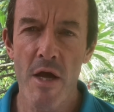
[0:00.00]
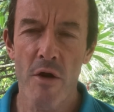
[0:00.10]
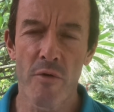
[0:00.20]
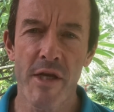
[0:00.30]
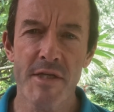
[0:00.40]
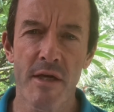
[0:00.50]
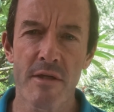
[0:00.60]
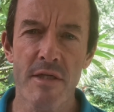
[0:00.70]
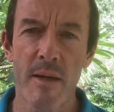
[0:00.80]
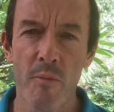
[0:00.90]
Retail
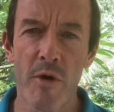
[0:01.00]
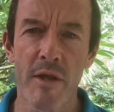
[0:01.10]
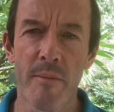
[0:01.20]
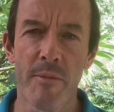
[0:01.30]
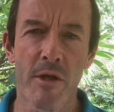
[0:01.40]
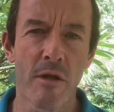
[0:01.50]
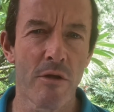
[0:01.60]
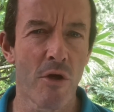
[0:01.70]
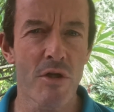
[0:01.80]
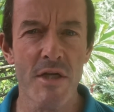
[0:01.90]
somewhere in the middle,
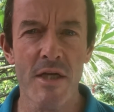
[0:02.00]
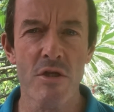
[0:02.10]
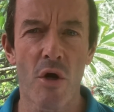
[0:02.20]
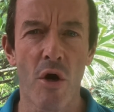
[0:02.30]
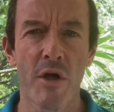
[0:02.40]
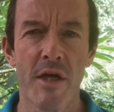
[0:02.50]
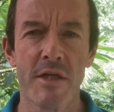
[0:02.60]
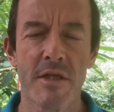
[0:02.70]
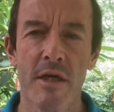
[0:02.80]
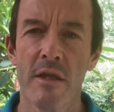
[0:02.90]
not as hard
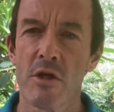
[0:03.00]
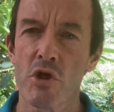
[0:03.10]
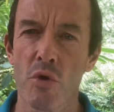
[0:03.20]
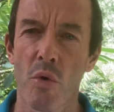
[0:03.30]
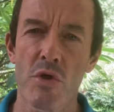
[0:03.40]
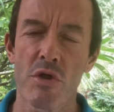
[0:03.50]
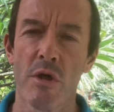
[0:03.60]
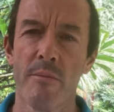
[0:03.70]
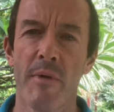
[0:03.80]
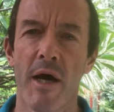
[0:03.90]
hit in the short
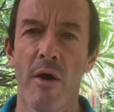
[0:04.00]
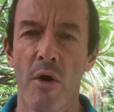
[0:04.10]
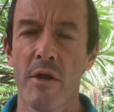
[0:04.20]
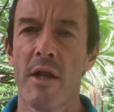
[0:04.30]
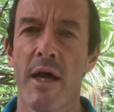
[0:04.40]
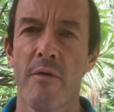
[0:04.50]
term by online